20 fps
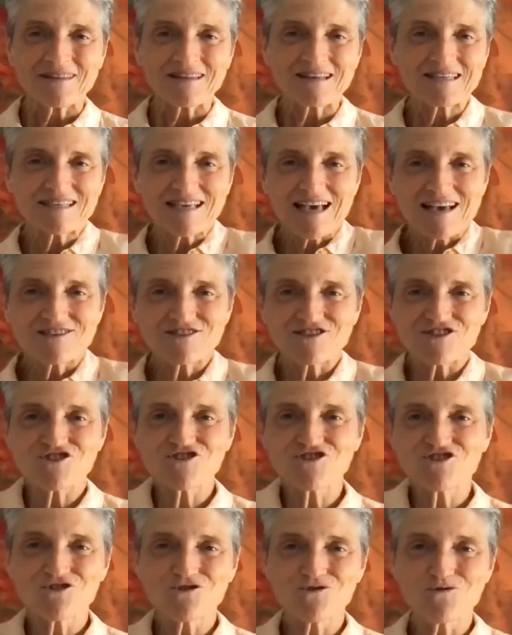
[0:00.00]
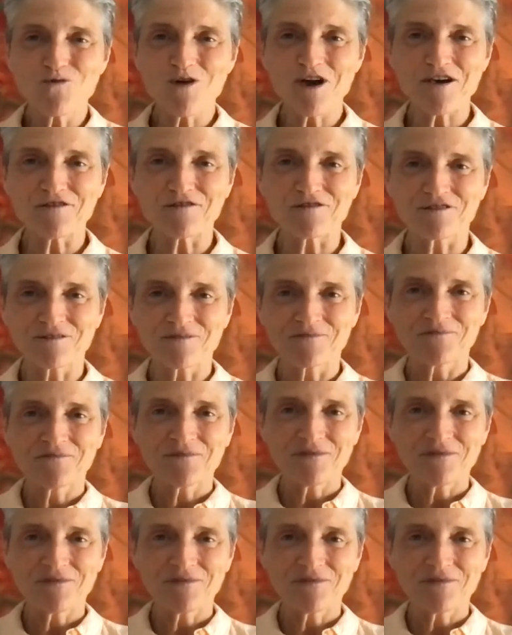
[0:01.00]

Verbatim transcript: This has to do with